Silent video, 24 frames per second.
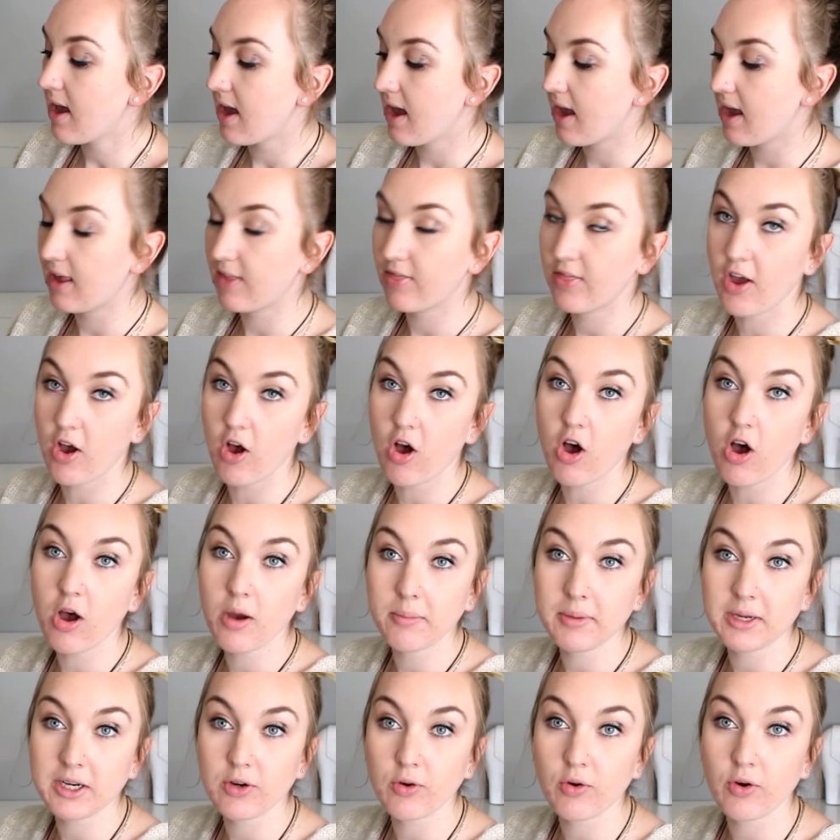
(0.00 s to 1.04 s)
and the
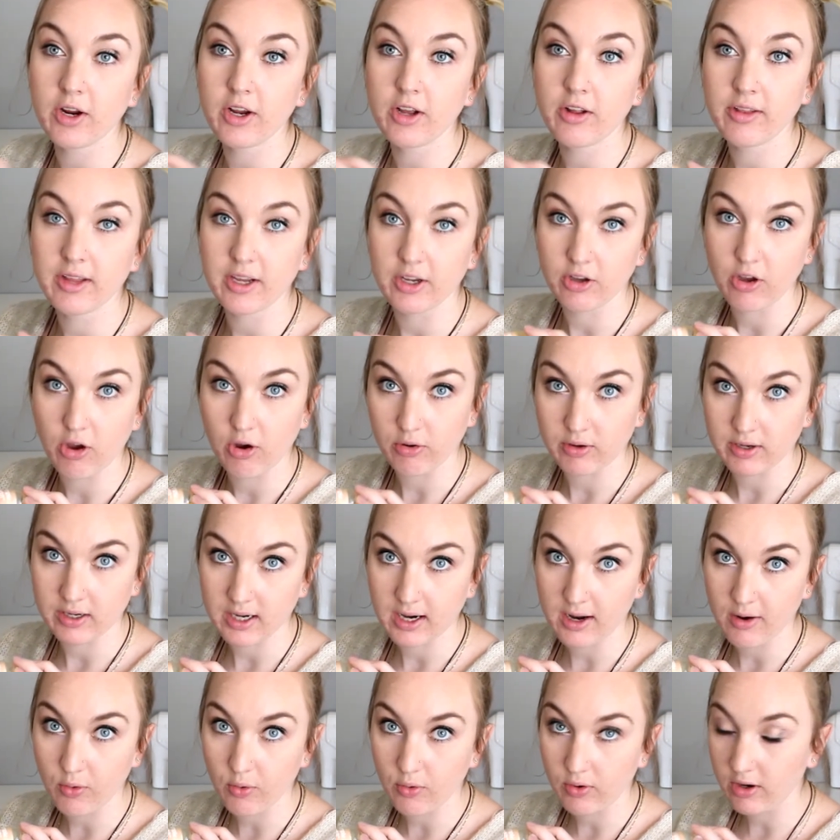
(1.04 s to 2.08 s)
almond oil and
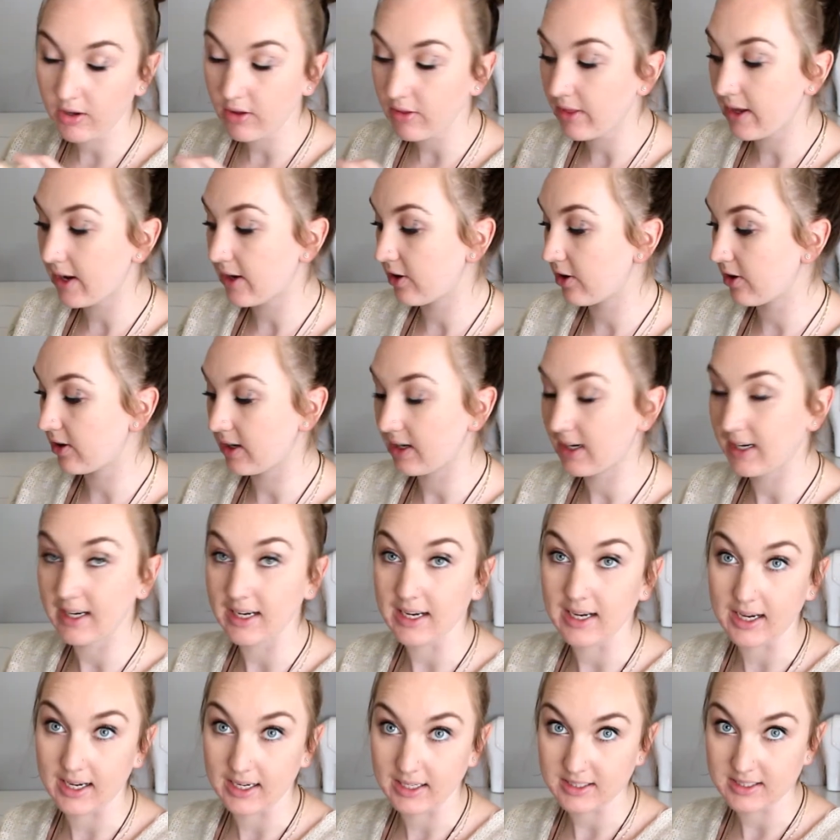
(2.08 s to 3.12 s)
coconut oil that you're going to
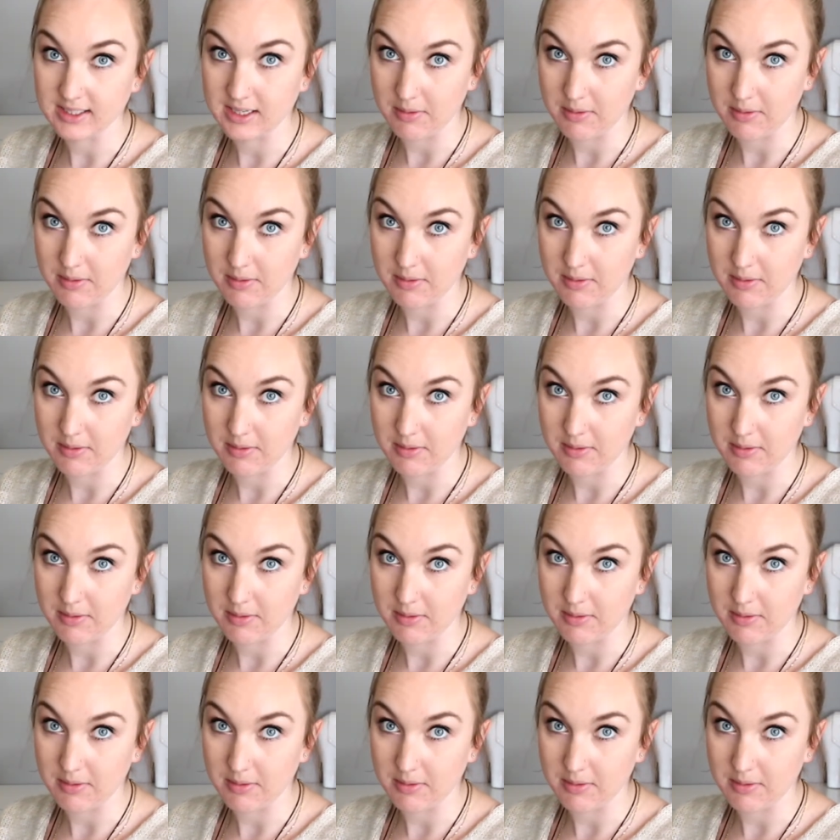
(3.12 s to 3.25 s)
need